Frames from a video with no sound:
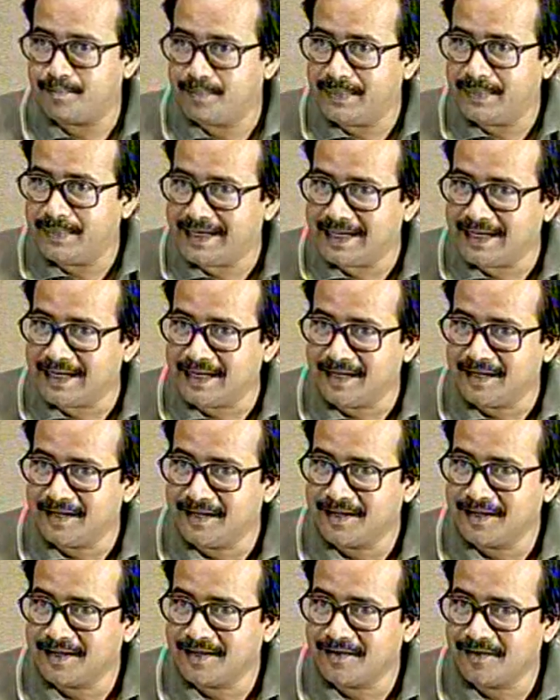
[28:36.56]
me really,
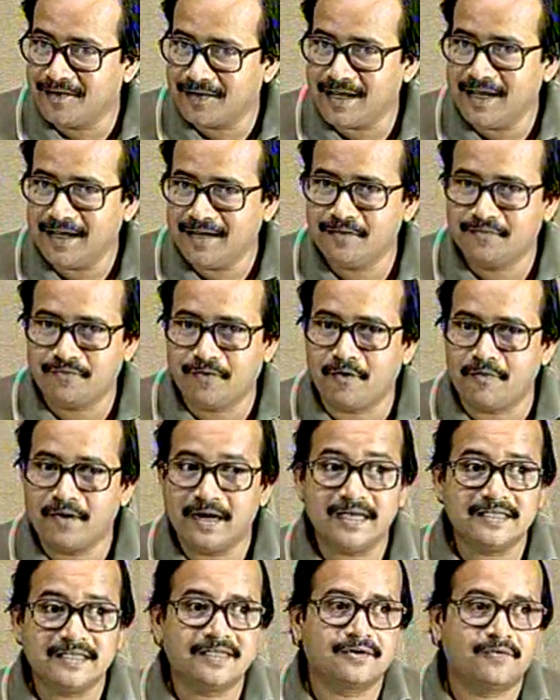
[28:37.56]
okay, in
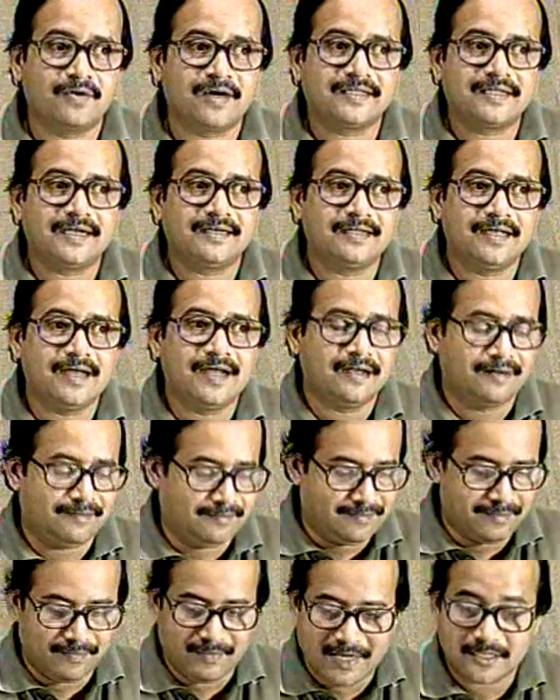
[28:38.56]
formalizing what the
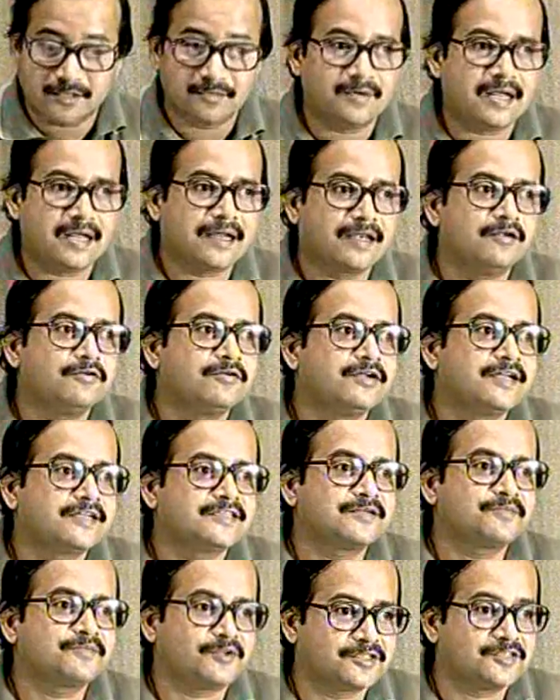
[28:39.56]
maximum likelihood
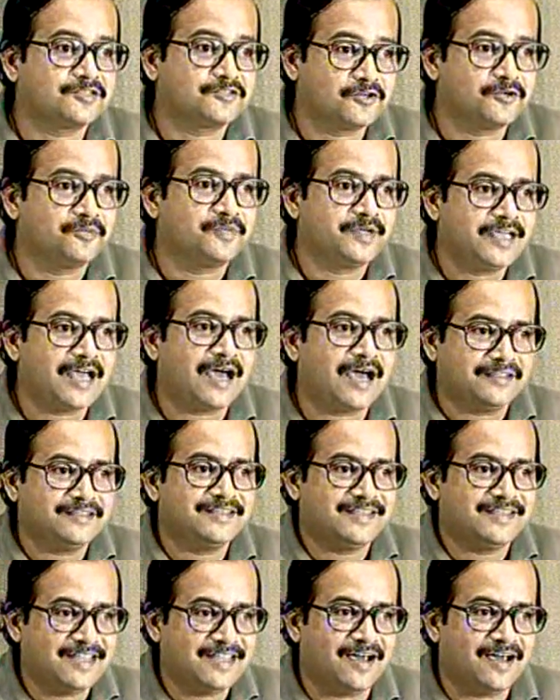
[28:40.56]
detection process should be. Yeah,
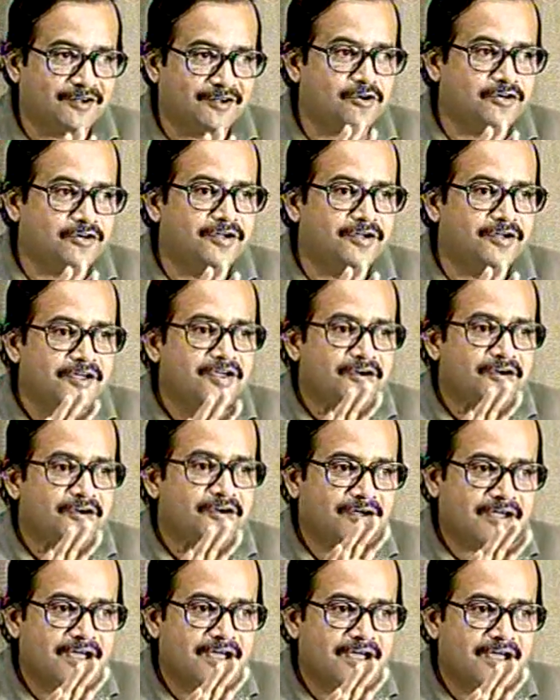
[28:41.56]
good.
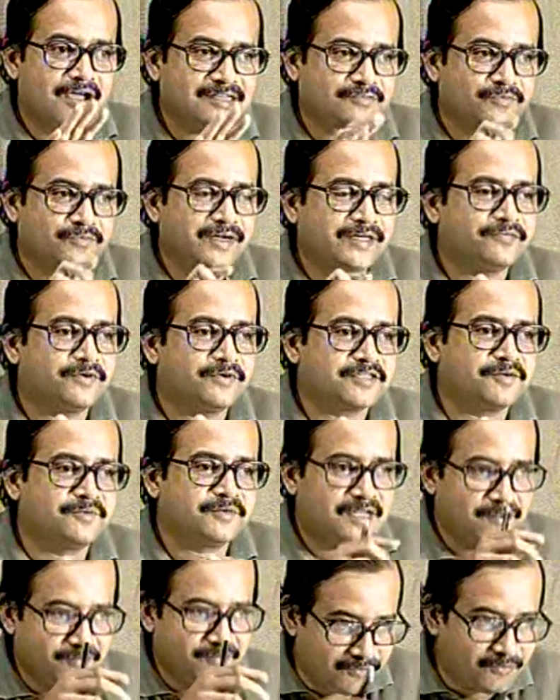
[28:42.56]
Okay, let's wait for some
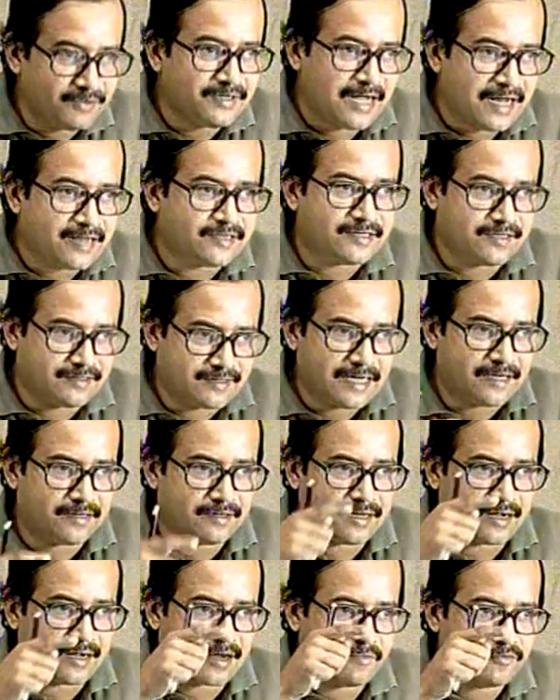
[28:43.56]
time. I'll
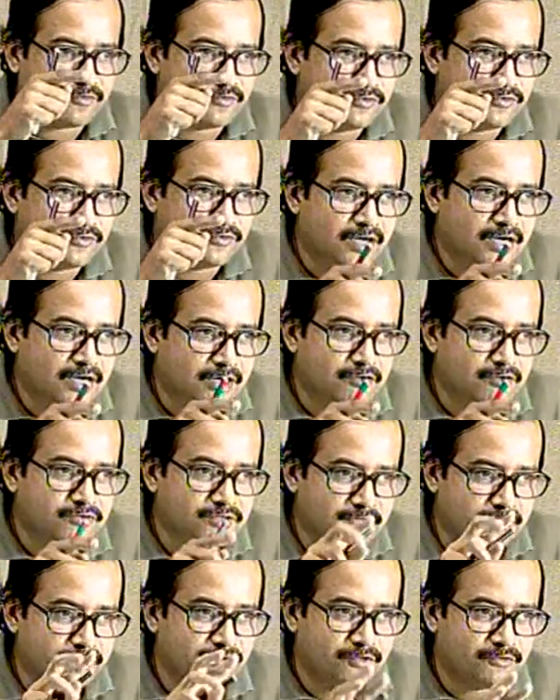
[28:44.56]
come to your
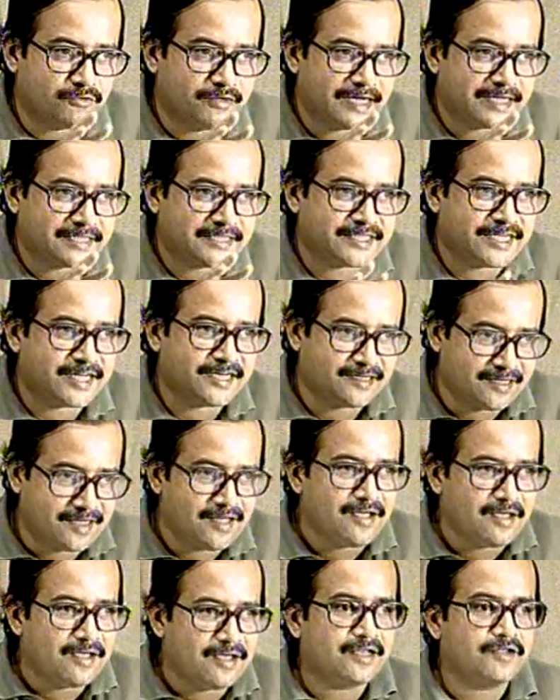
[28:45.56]
conclusion to a good extent
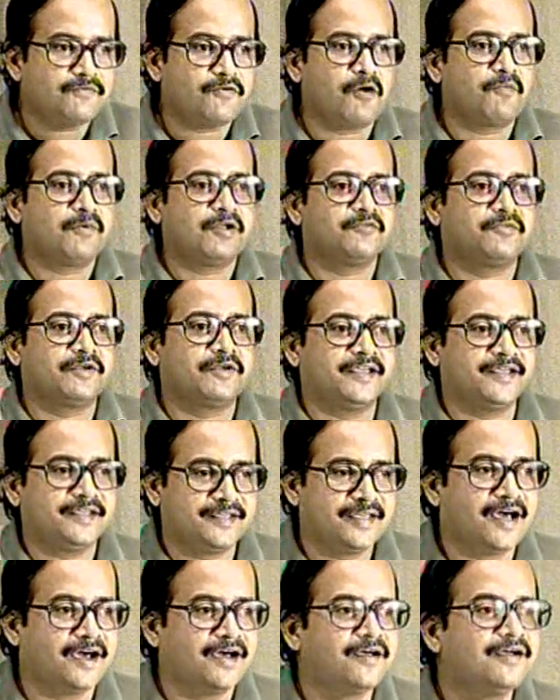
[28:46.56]
in a formal way.
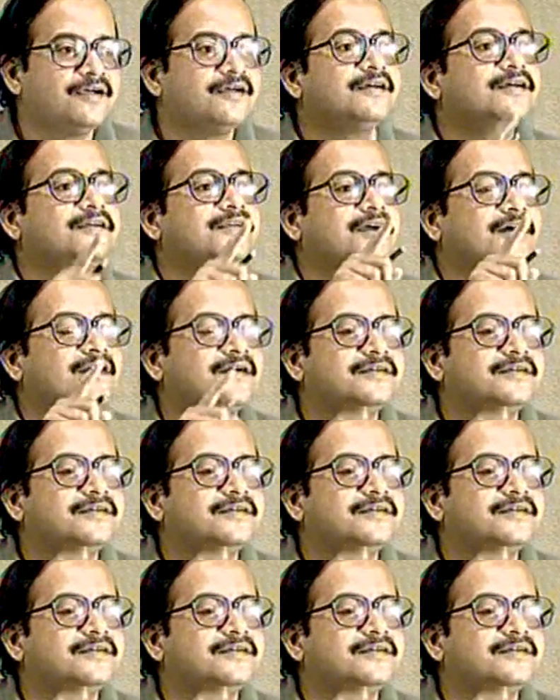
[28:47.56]
Yeah, yeah.